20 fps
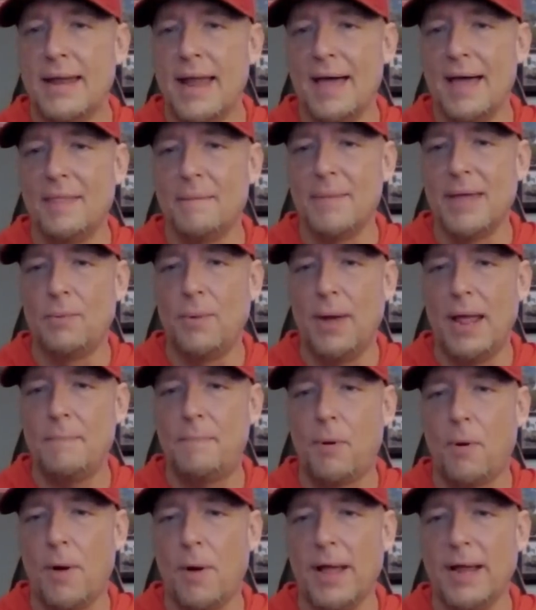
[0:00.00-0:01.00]
Now, the midway
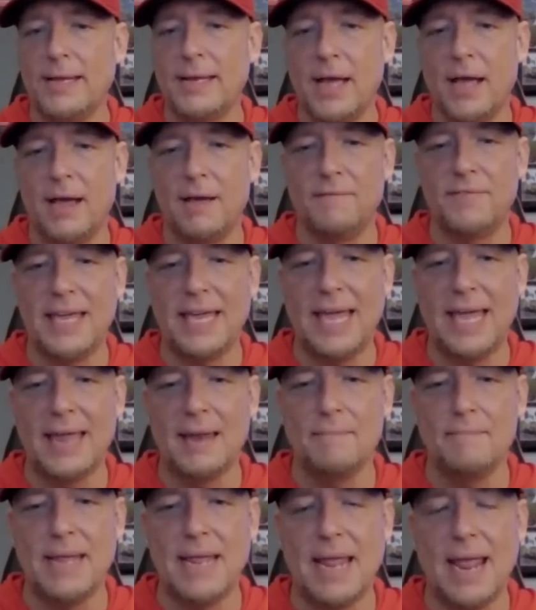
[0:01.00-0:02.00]
point of the
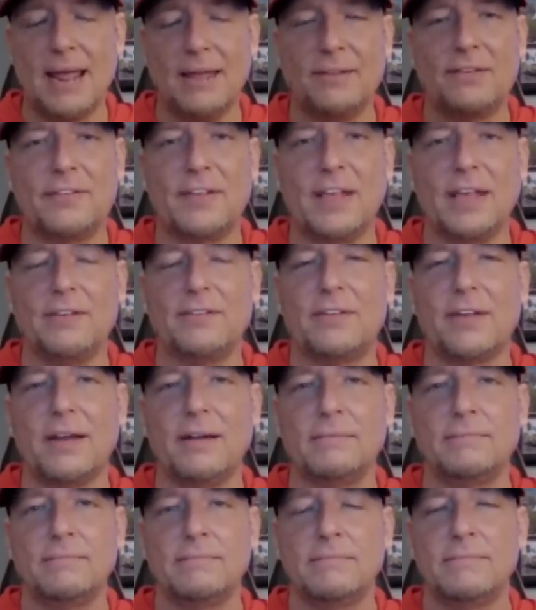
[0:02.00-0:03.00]
NBA
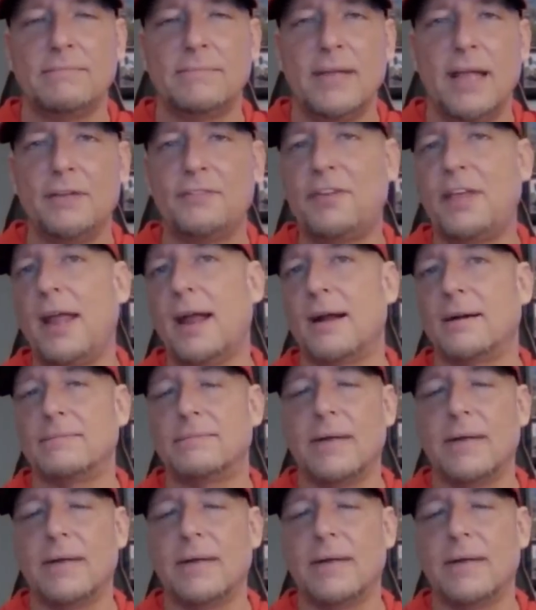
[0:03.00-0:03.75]
season is here.